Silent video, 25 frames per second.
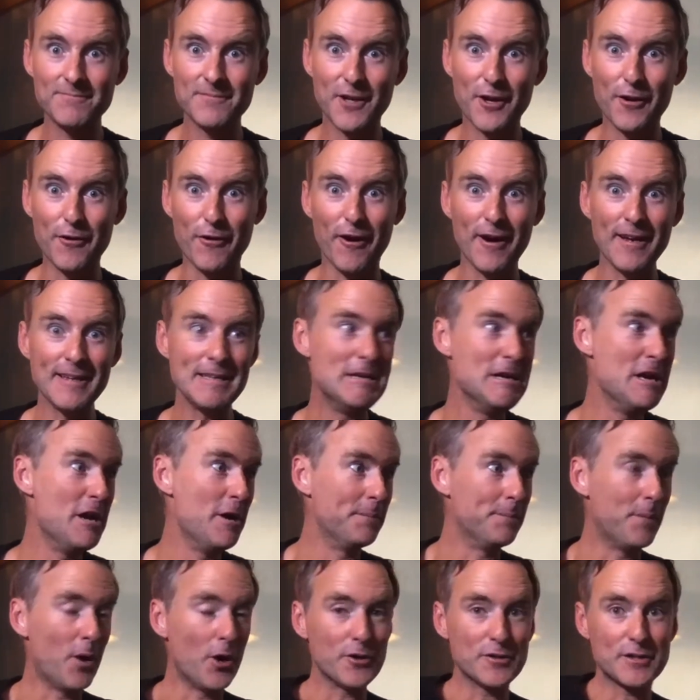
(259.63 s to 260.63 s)
All right,
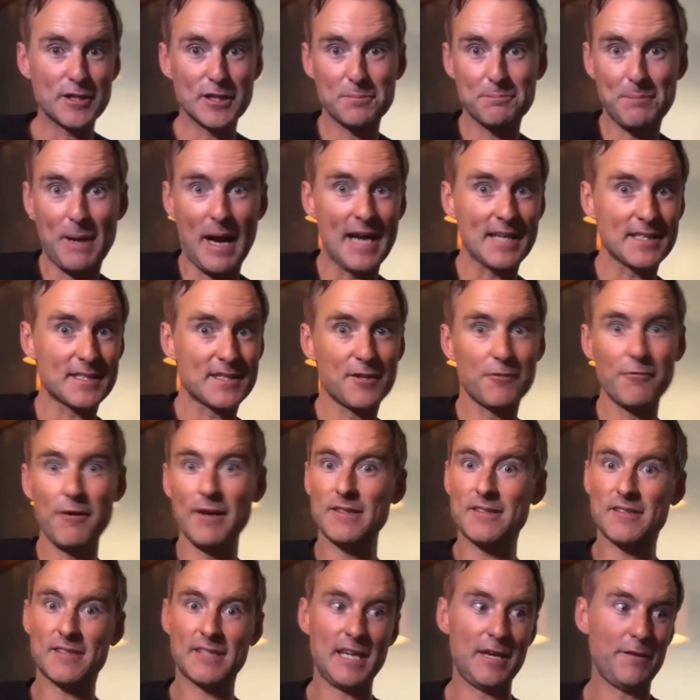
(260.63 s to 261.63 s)
Moses parts the
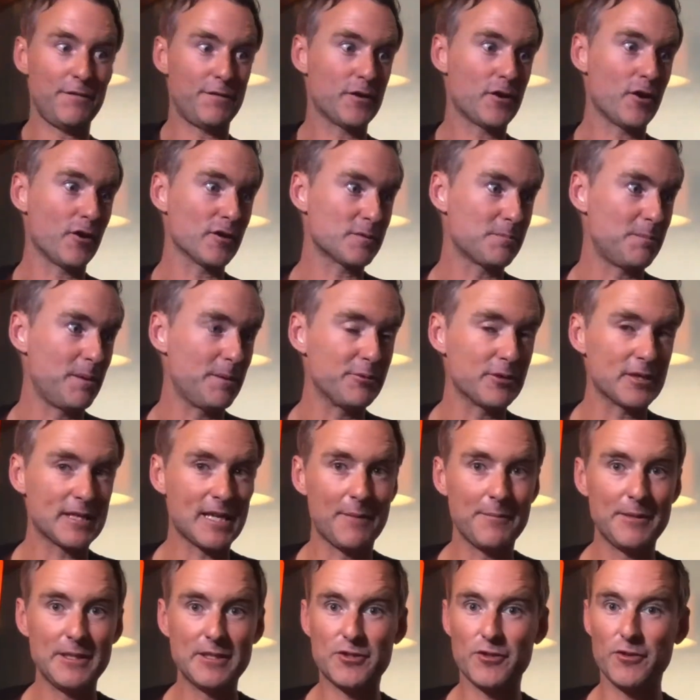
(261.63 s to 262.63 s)
Red Sea for God's people to
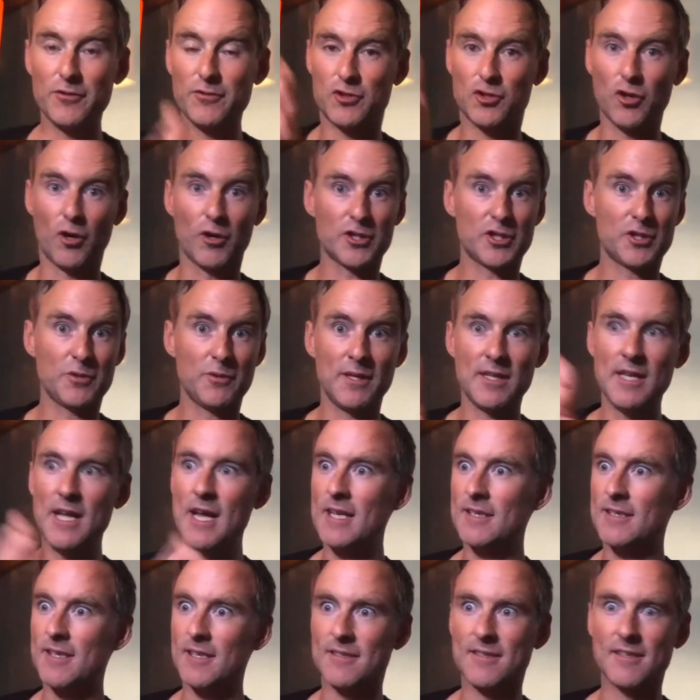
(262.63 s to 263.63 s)
come into. Joshua
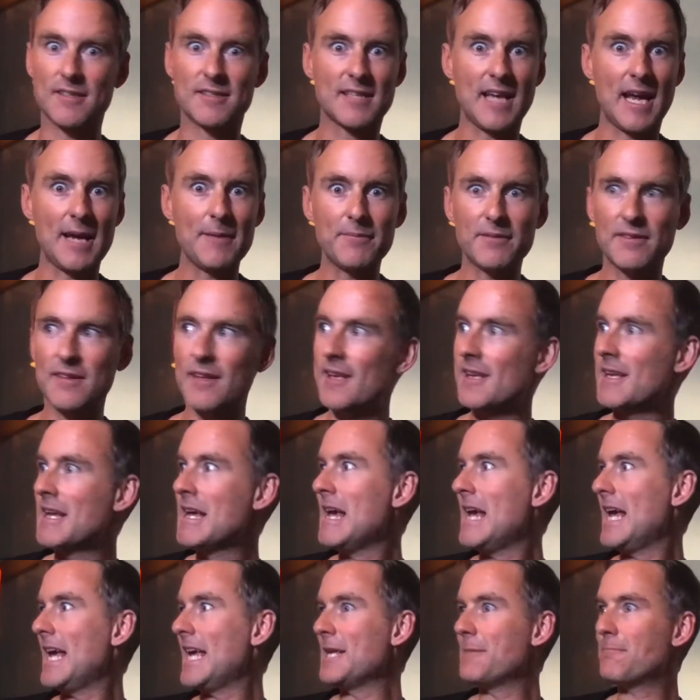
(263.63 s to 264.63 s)
does the same thing.
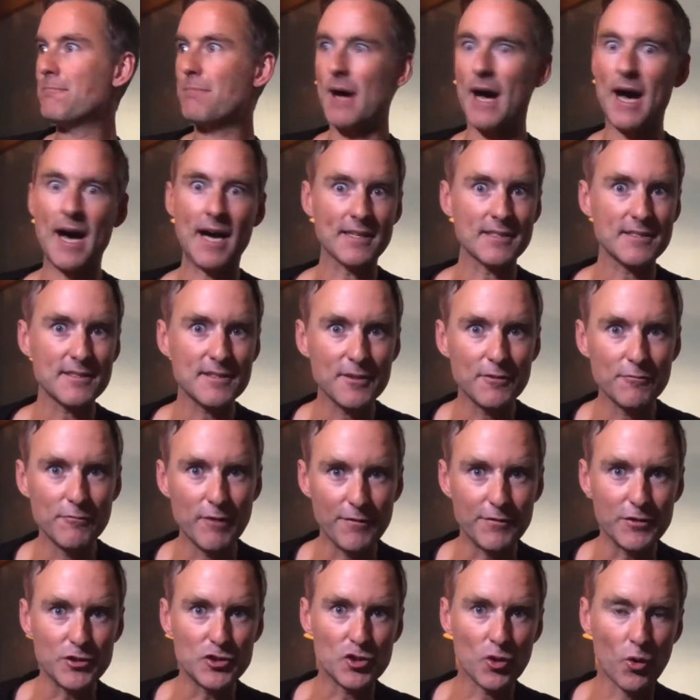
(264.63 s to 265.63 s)
He parts the
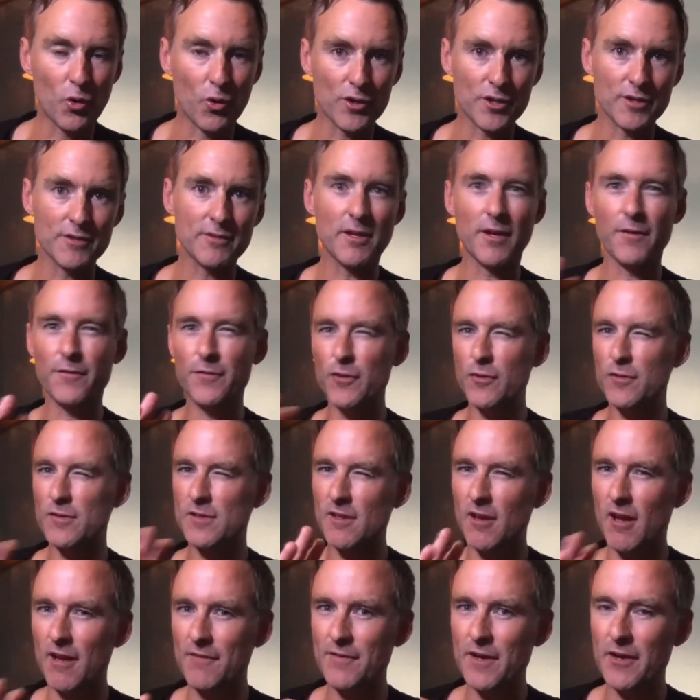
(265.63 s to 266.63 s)
River Jordan, a few
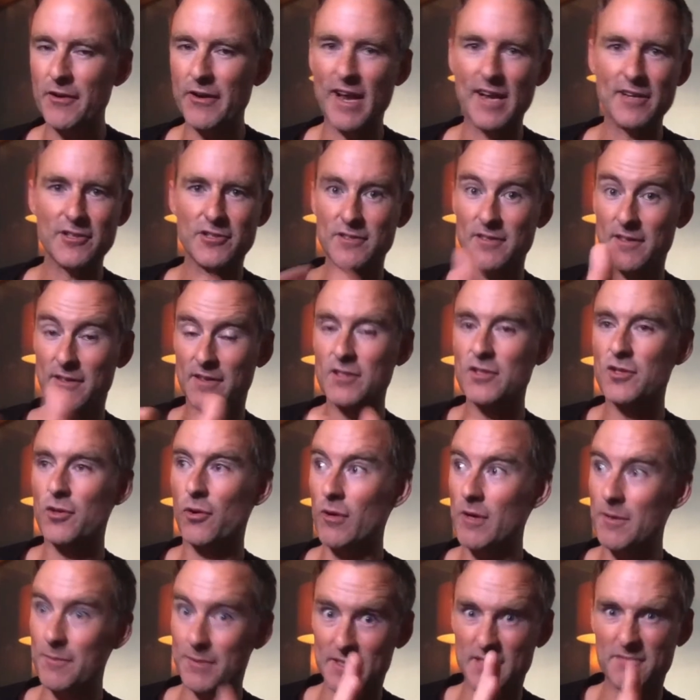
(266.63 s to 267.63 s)
slight variations of the
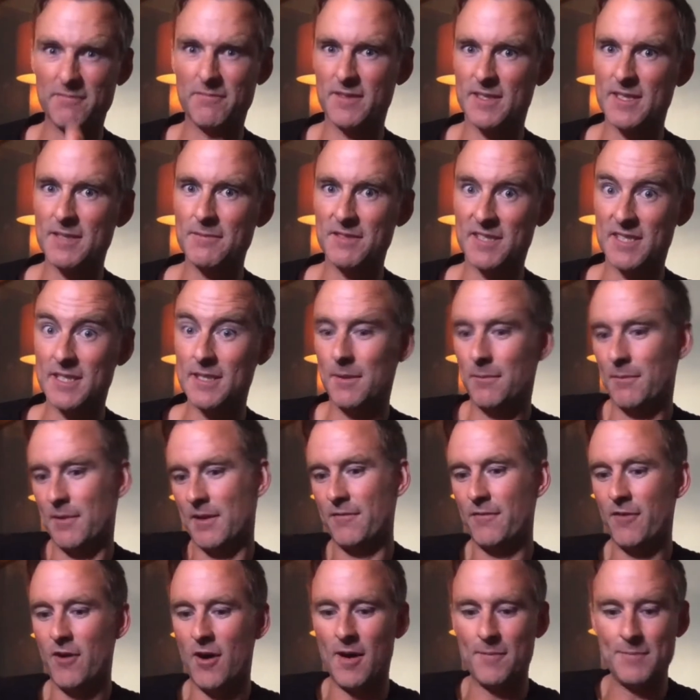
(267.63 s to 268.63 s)
story, but it's a similar
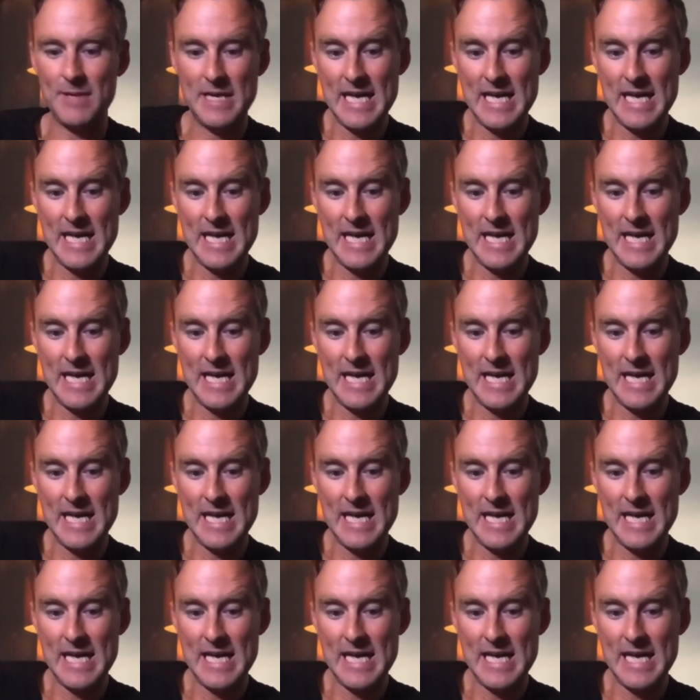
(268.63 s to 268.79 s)
vibe.